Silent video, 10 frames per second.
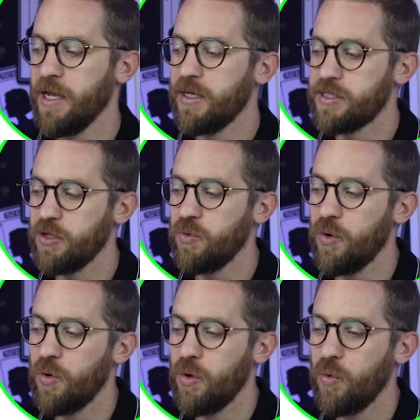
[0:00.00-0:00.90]
So
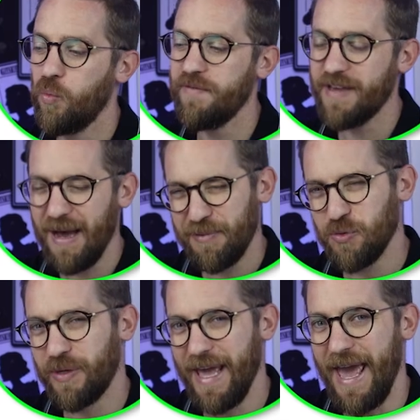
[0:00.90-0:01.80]
with capital
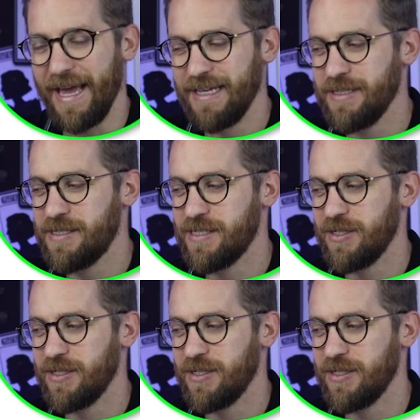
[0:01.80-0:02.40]
gains,